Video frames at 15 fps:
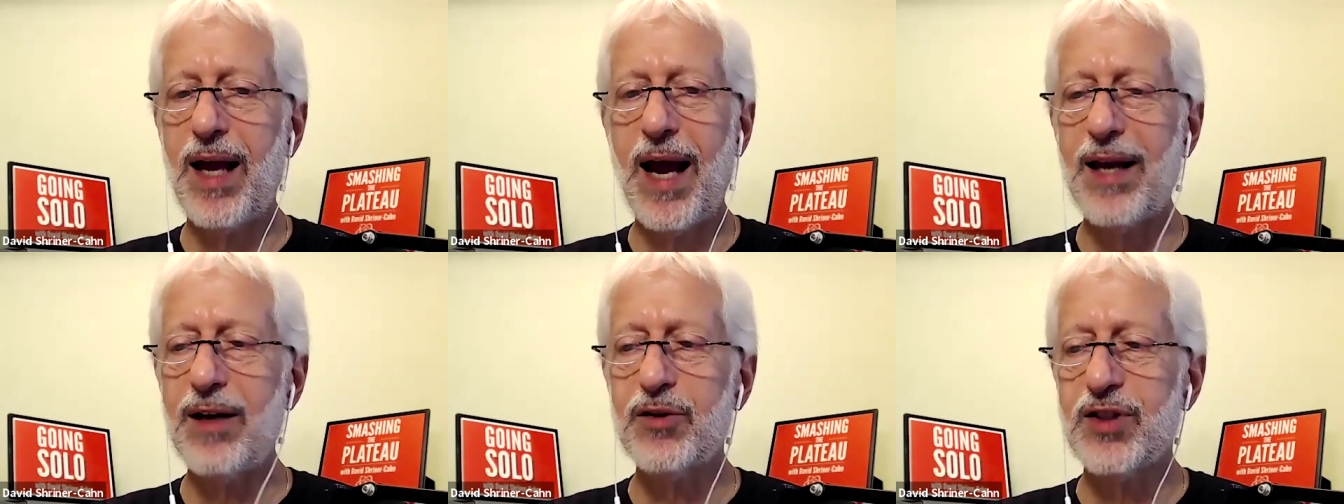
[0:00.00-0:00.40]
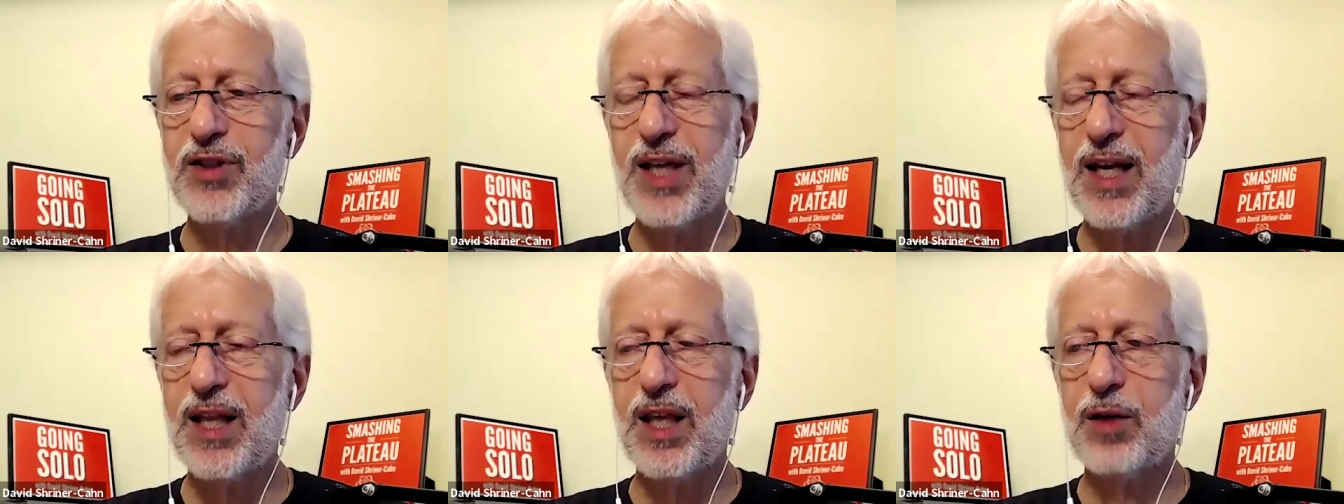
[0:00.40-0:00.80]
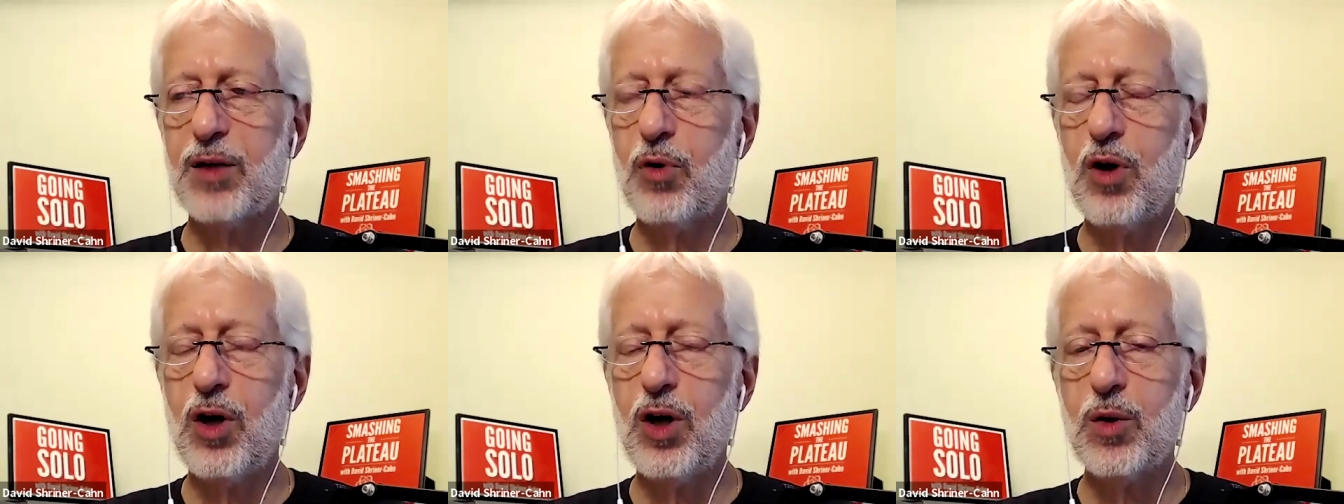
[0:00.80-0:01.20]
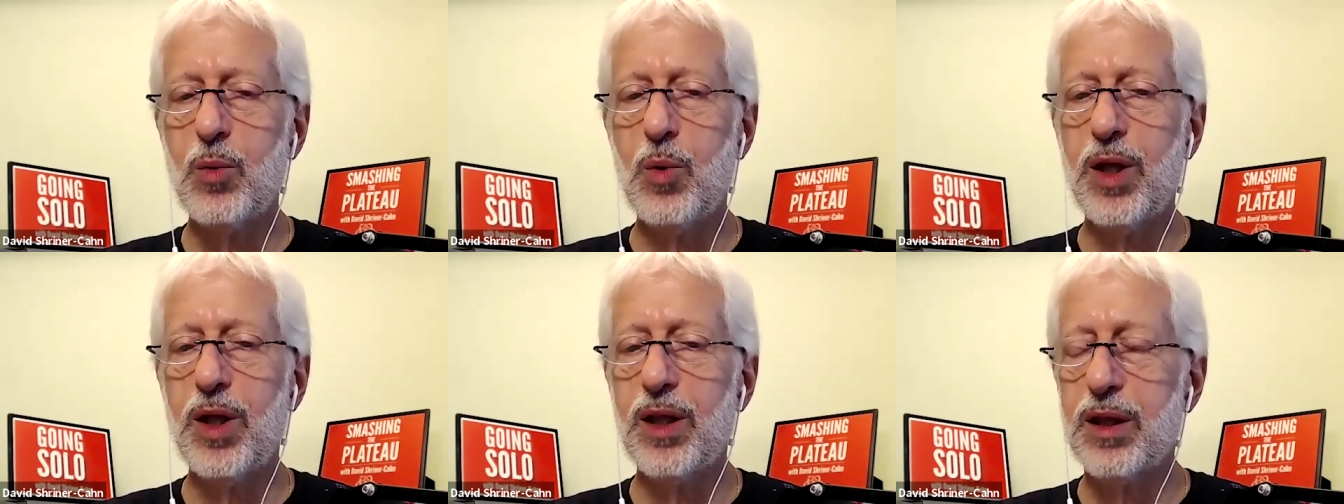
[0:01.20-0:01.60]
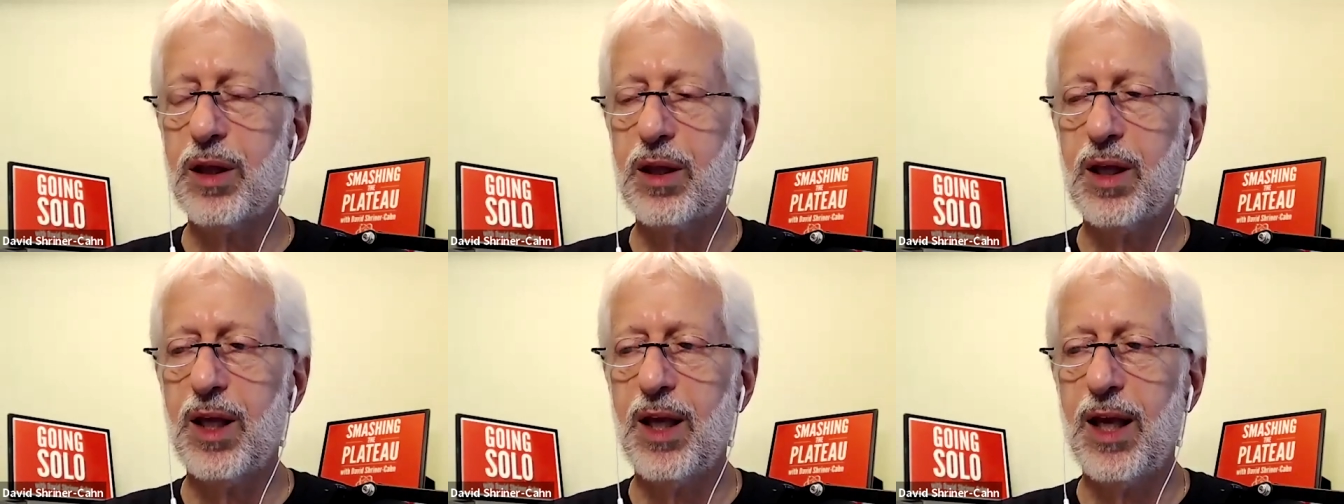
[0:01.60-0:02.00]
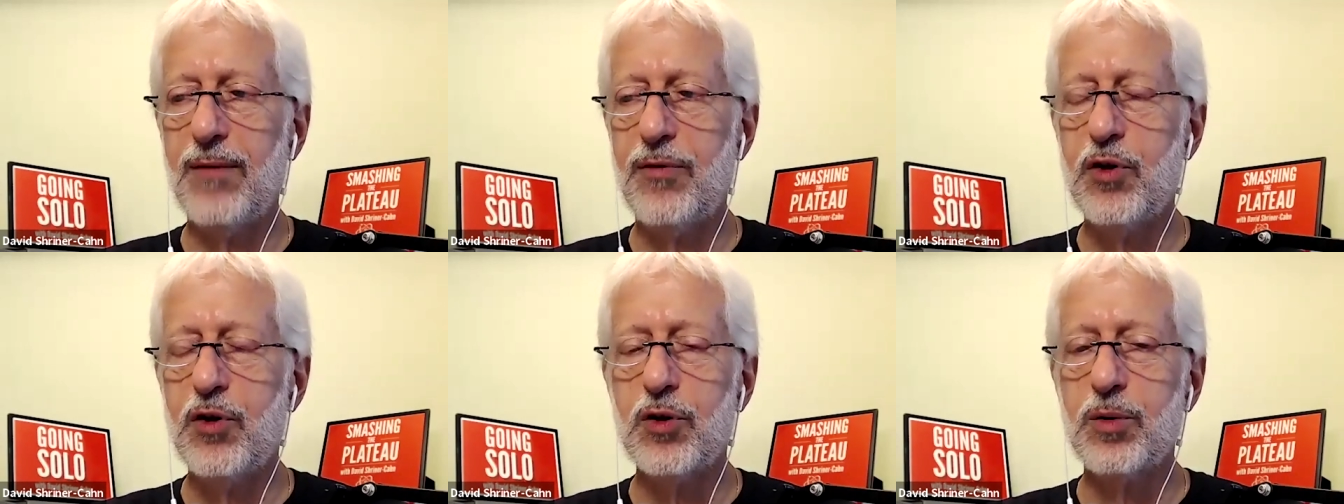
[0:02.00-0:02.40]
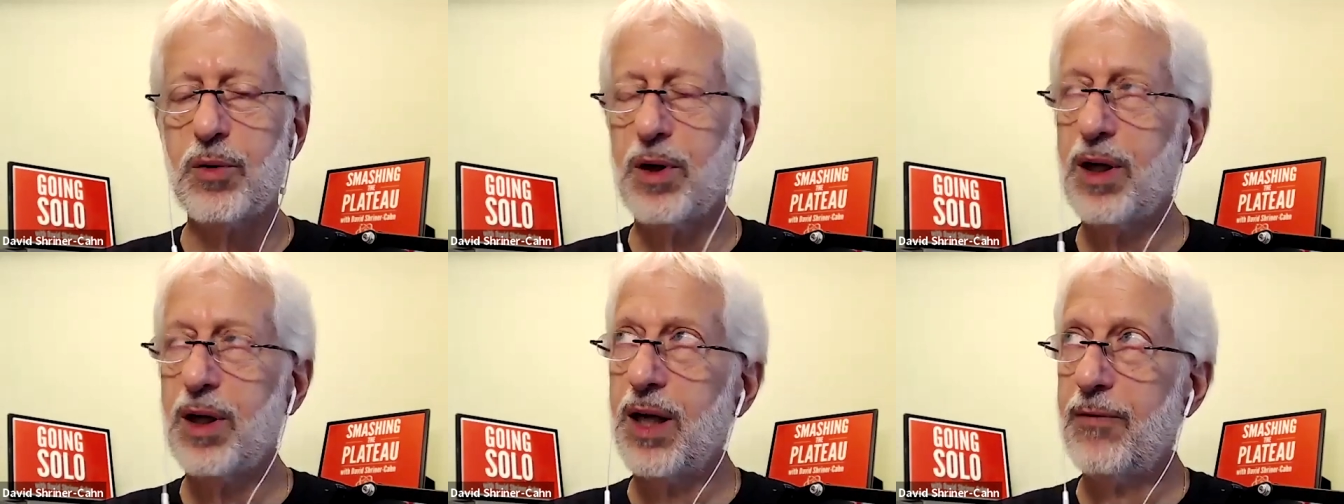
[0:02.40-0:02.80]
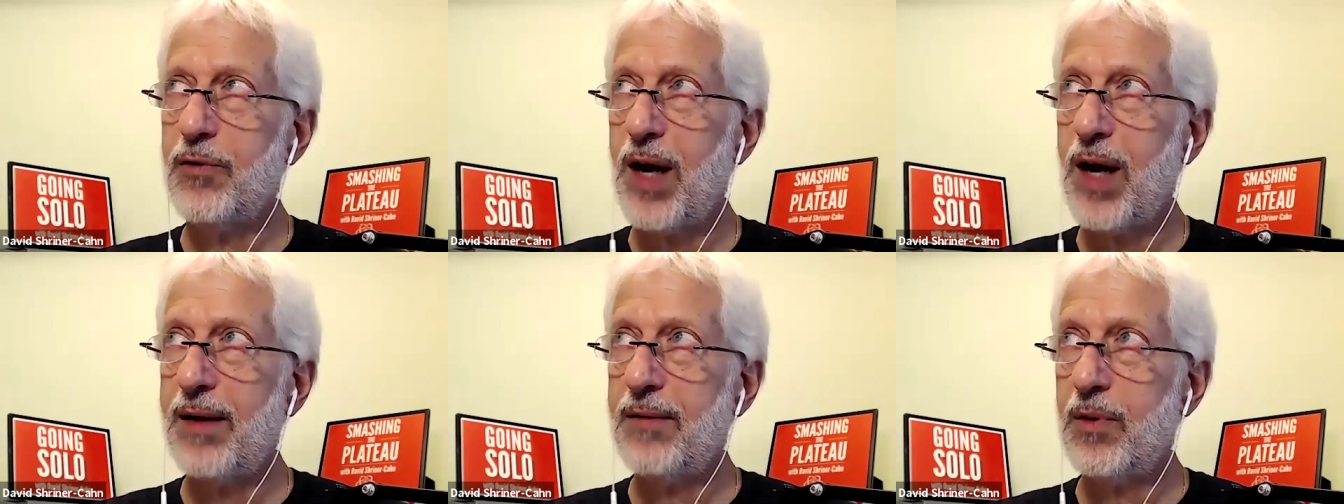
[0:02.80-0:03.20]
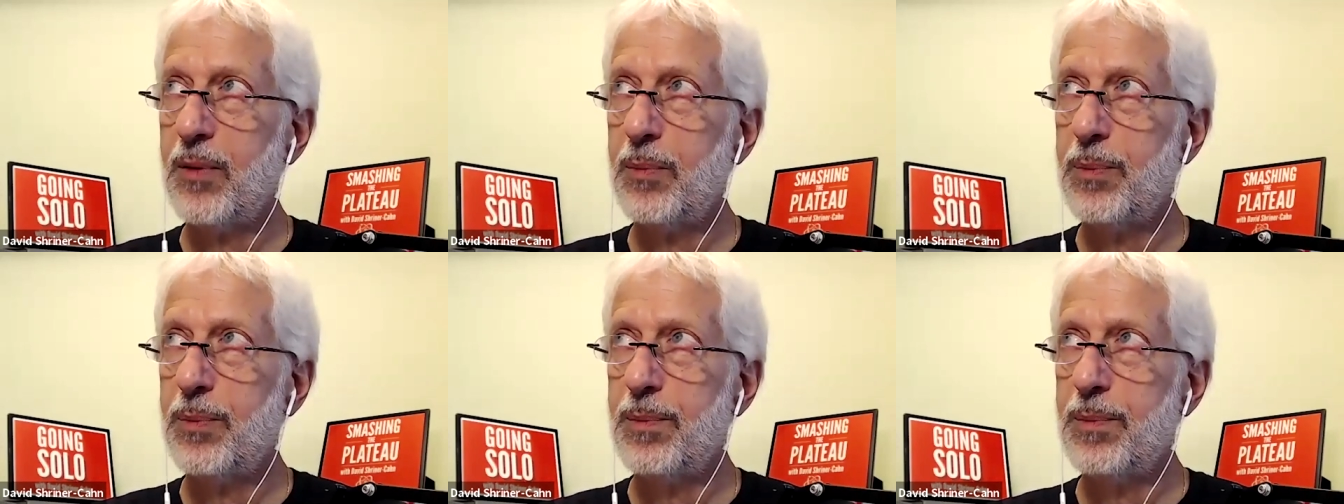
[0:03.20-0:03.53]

i i don't see anything wrong with if you're if you have a